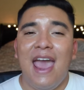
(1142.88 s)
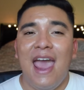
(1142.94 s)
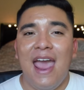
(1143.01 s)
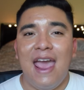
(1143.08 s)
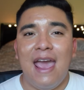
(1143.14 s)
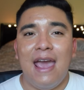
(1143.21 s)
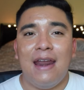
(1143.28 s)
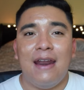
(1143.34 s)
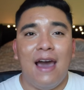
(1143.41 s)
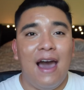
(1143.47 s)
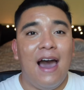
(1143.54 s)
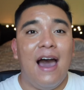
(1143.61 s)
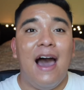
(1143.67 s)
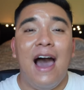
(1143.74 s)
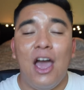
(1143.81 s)
and
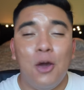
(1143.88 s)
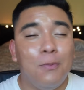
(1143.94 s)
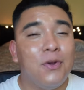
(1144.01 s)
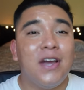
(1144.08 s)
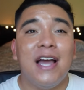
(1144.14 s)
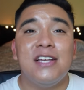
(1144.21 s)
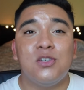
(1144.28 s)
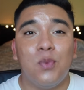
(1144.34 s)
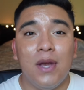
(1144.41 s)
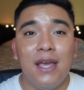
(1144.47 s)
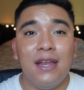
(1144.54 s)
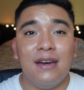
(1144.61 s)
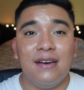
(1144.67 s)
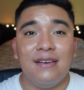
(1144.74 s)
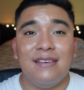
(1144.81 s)
I hope you guys win.